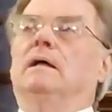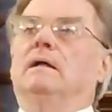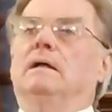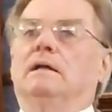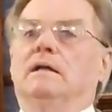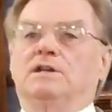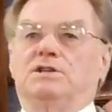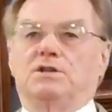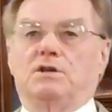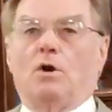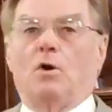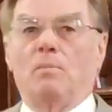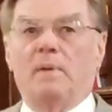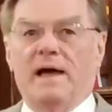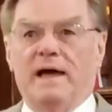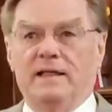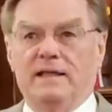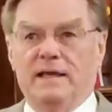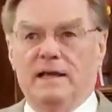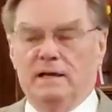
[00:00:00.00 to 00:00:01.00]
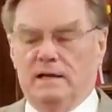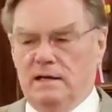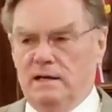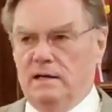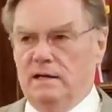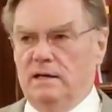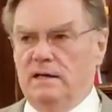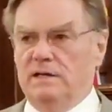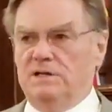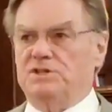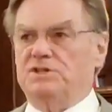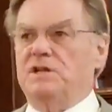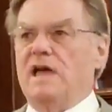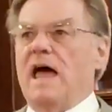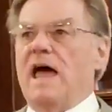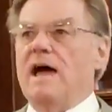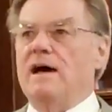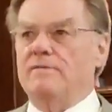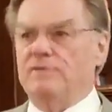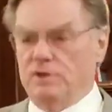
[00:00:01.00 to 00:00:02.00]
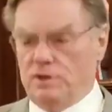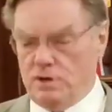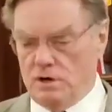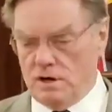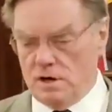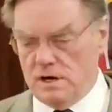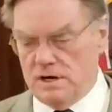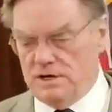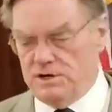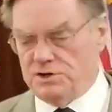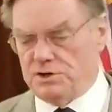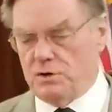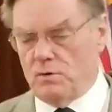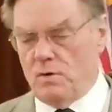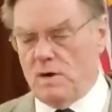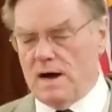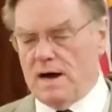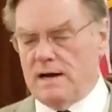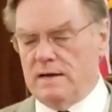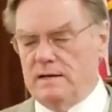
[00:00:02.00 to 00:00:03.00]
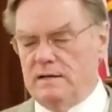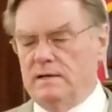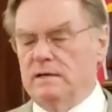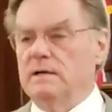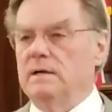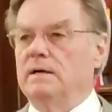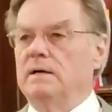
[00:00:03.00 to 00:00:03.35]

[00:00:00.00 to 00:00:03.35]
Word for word: Let's obey the, let's have the courage to what?